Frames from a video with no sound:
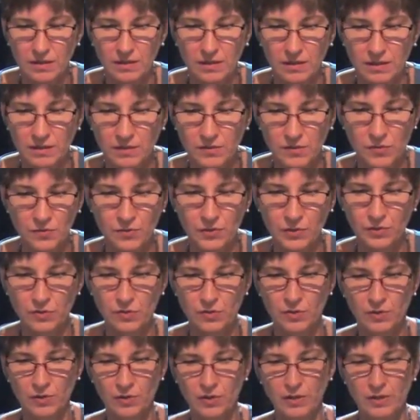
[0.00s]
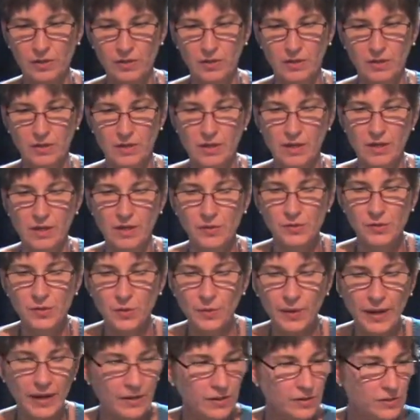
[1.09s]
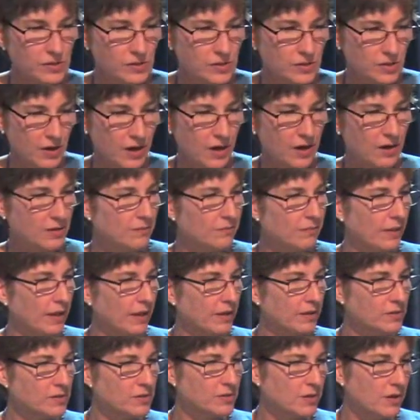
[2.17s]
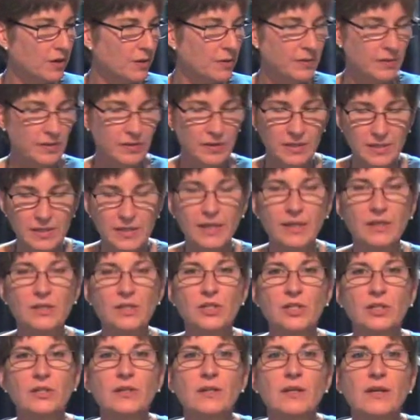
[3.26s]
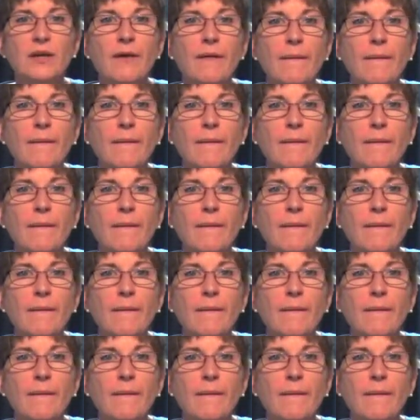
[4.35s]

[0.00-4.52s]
And this feels good. So I could start with an intention,